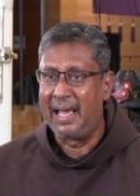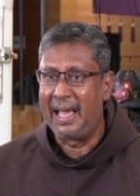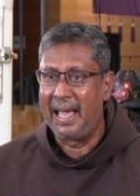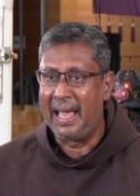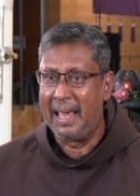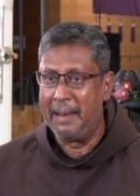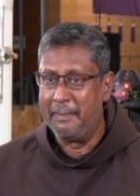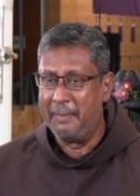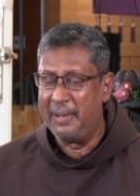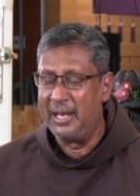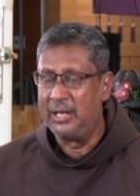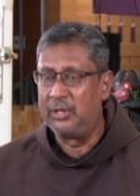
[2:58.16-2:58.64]

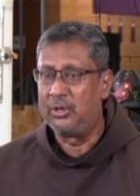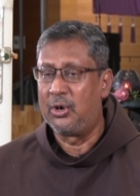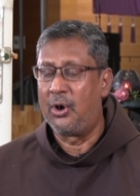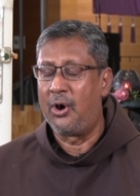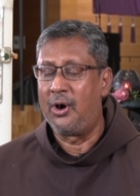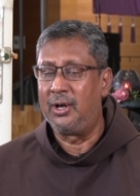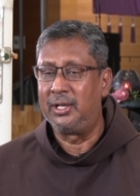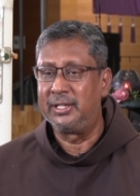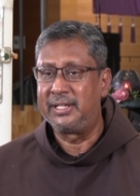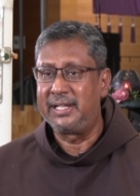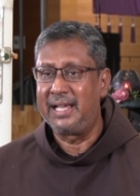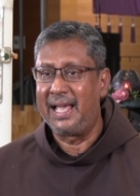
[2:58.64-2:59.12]
and be
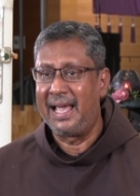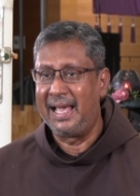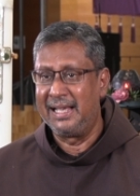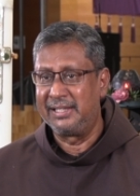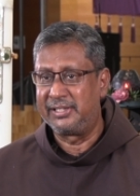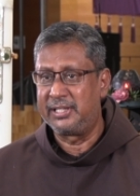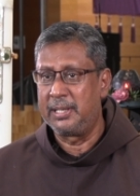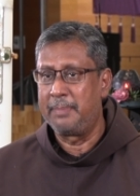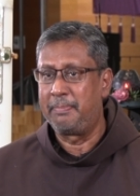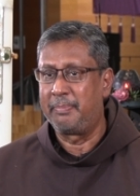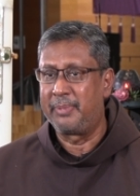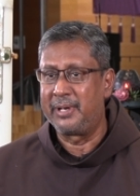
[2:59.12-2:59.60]
called
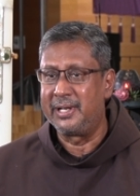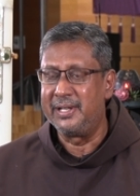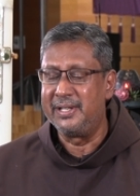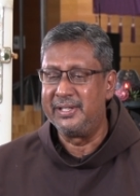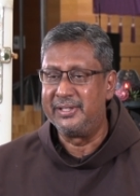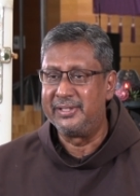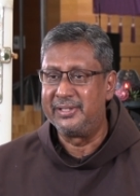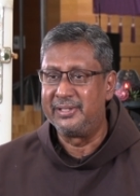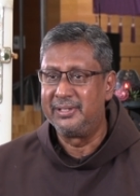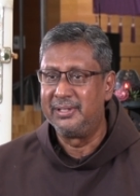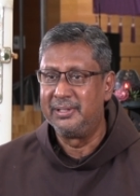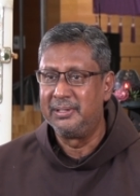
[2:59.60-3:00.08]
as a
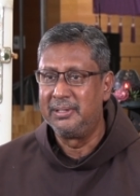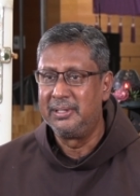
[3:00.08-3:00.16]
priest.